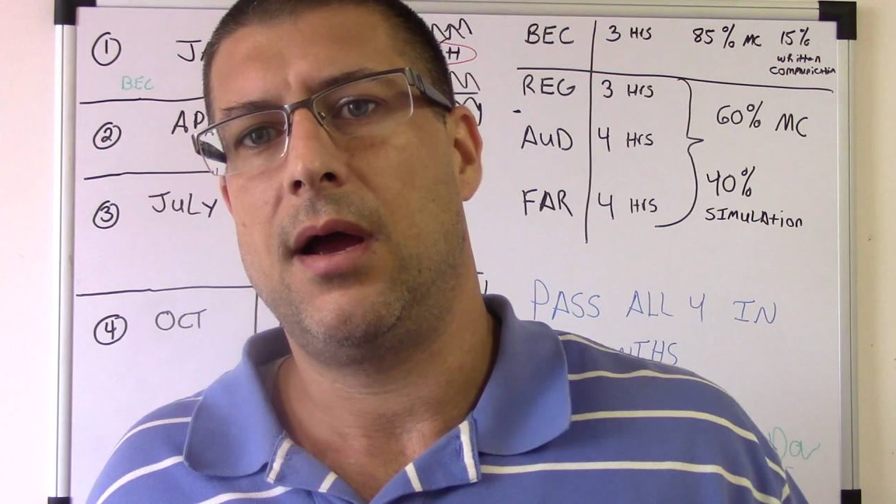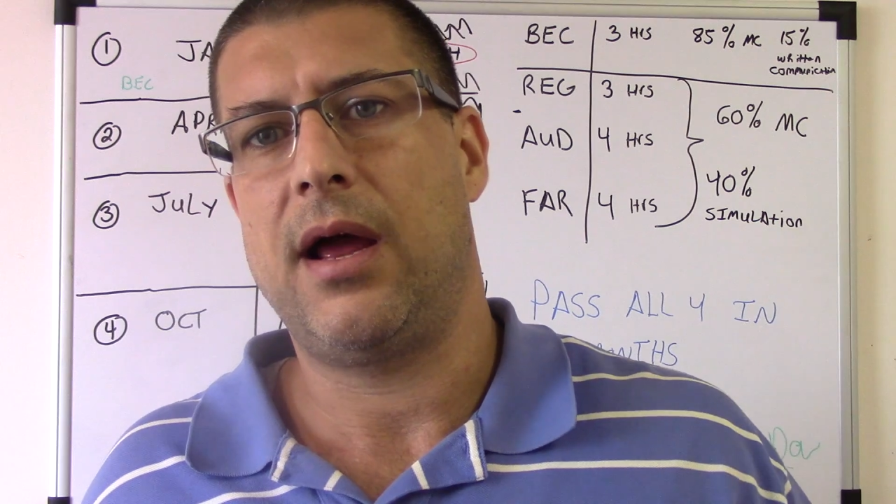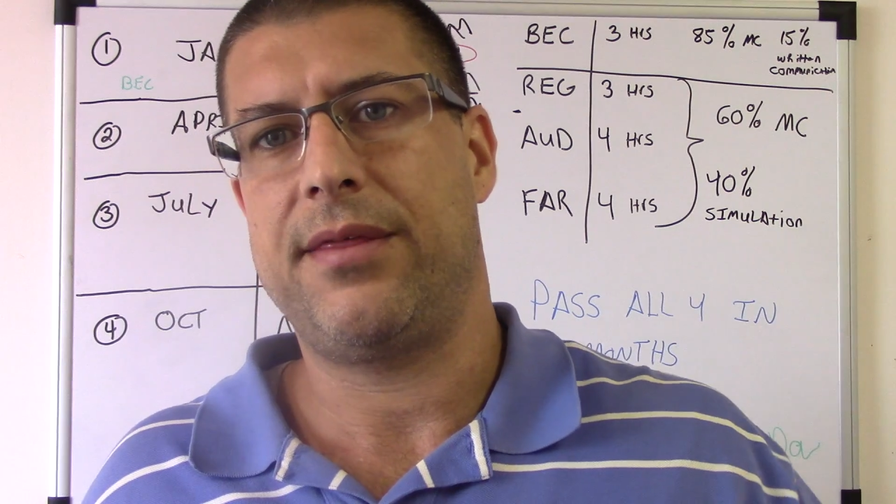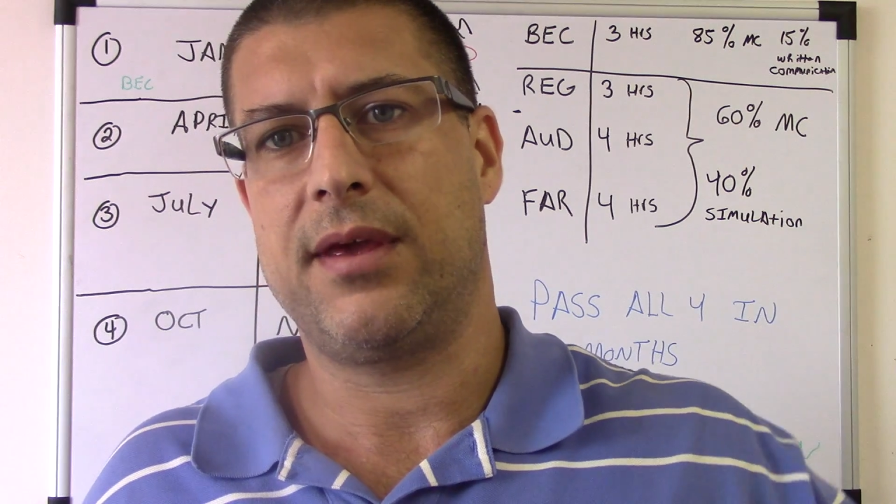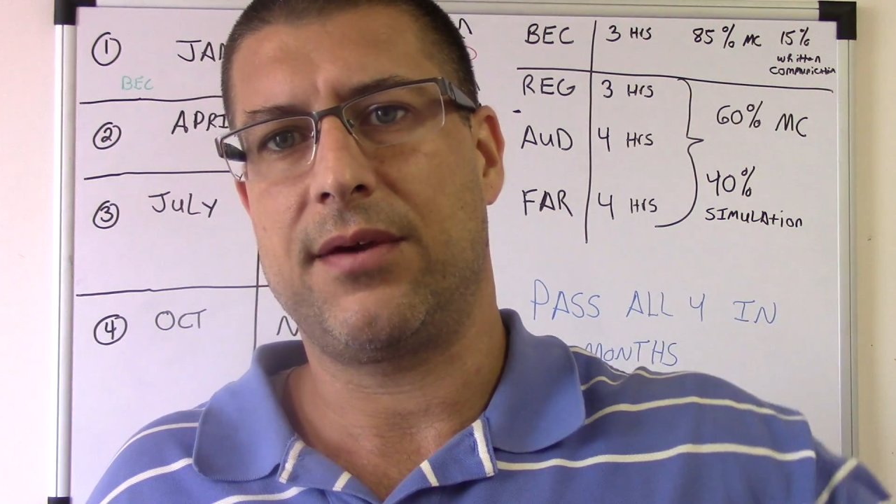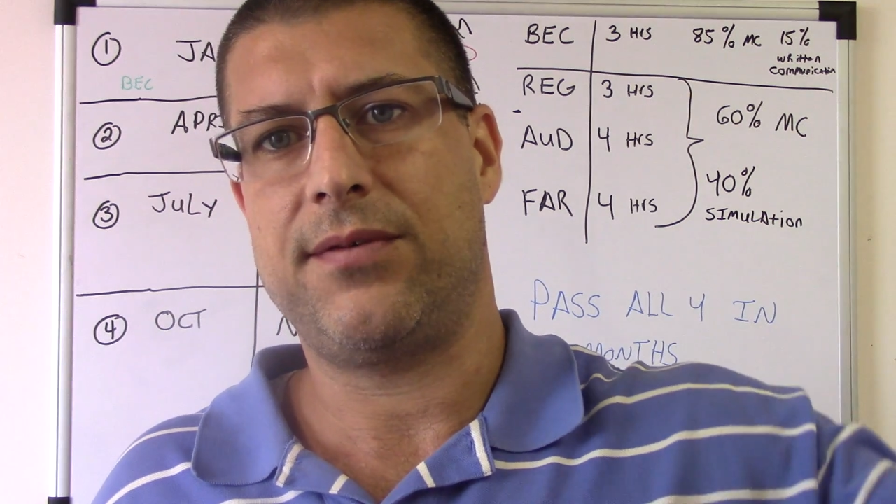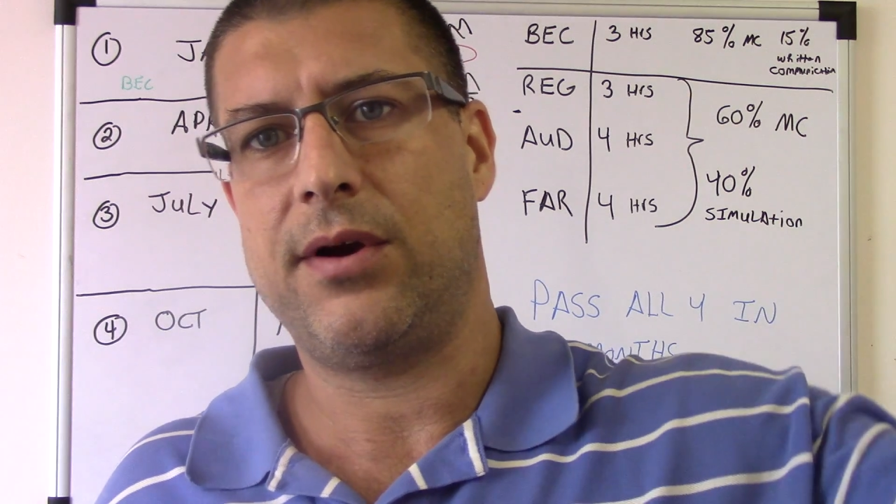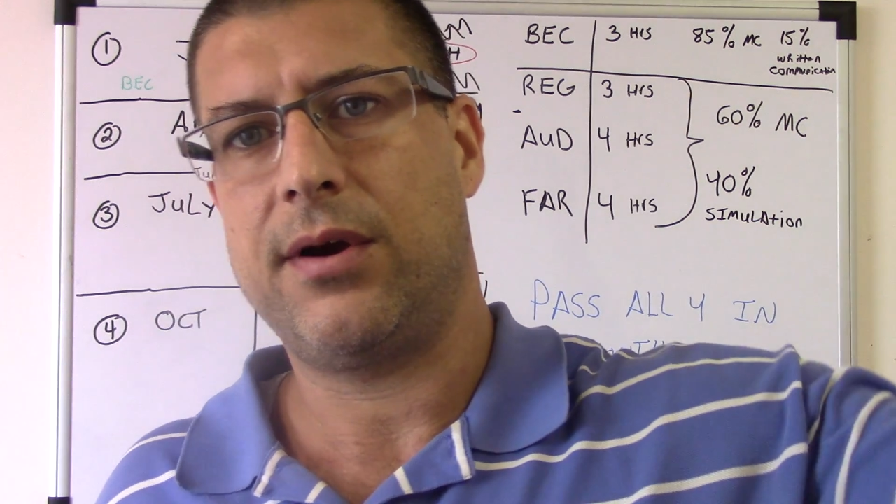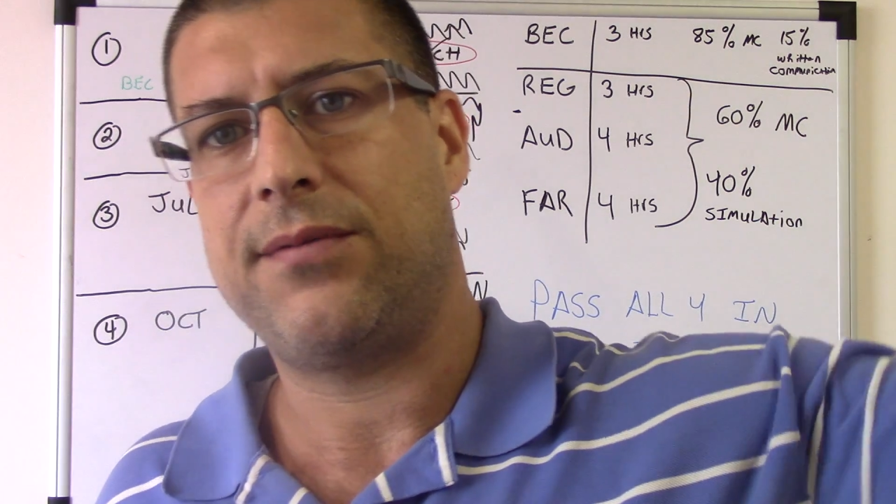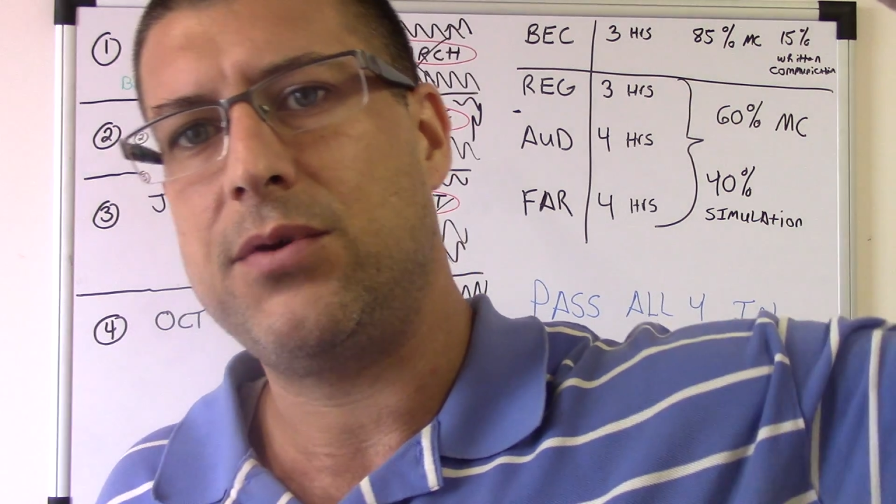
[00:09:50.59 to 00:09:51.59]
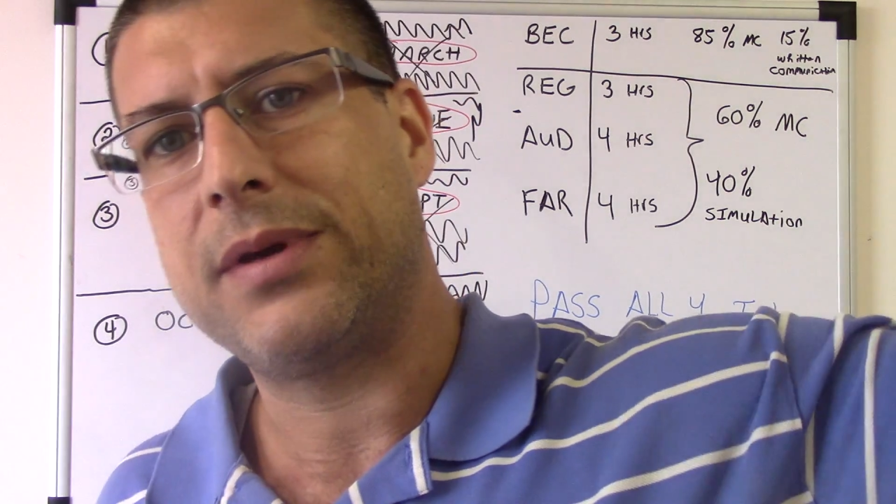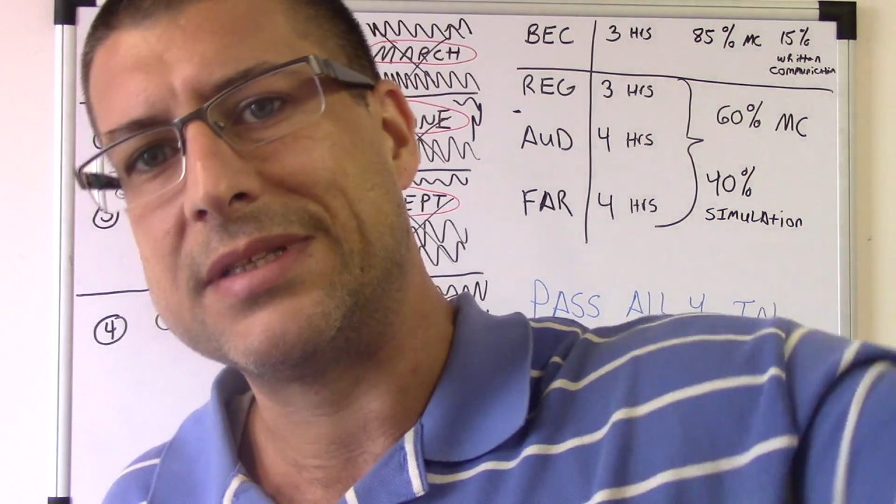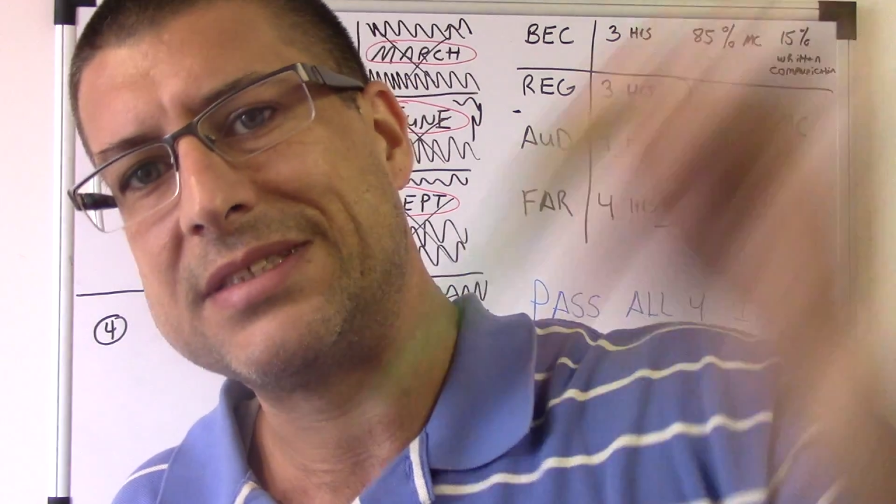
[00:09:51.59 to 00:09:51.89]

I think if you're if you can